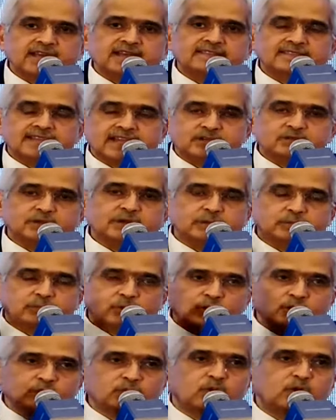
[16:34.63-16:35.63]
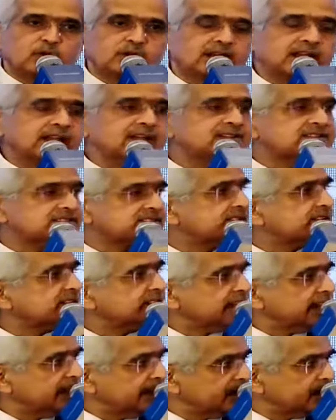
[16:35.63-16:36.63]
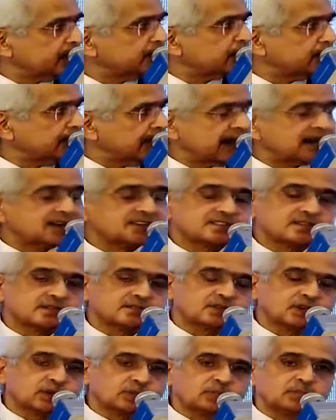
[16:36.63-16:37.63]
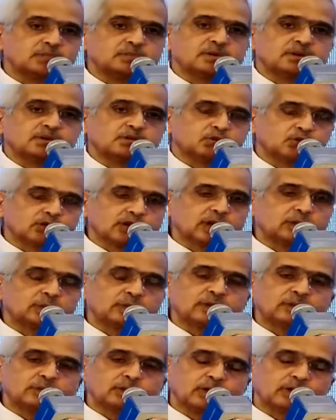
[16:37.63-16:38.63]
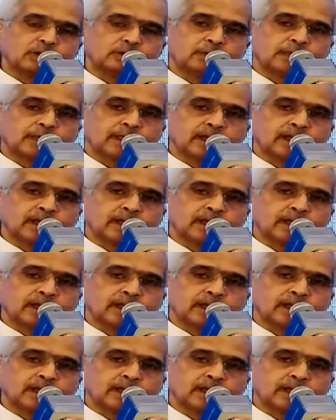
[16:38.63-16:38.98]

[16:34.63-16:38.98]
and that will put more hands in the hands of the rural people.